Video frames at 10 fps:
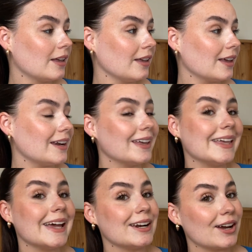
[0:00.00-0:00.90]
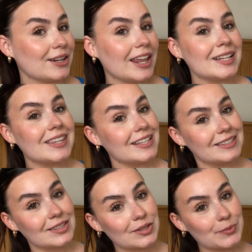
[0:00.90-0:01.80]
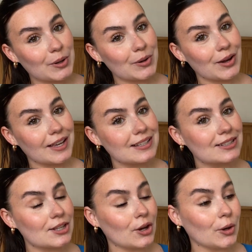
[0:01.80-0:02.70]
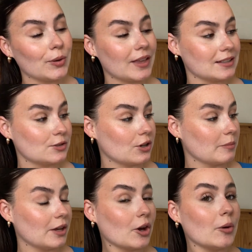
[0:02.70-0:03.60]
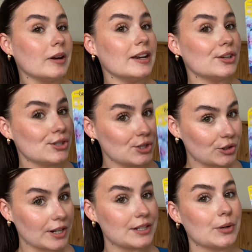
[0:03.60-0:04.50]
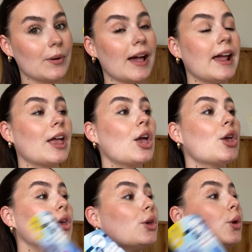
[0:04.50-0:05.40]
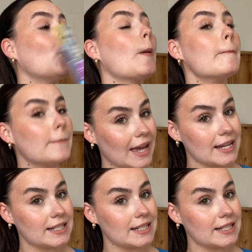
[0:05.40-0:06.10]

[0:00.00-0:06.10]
And again, I like things to smell nice, so that's going to be going in straight away, you bet.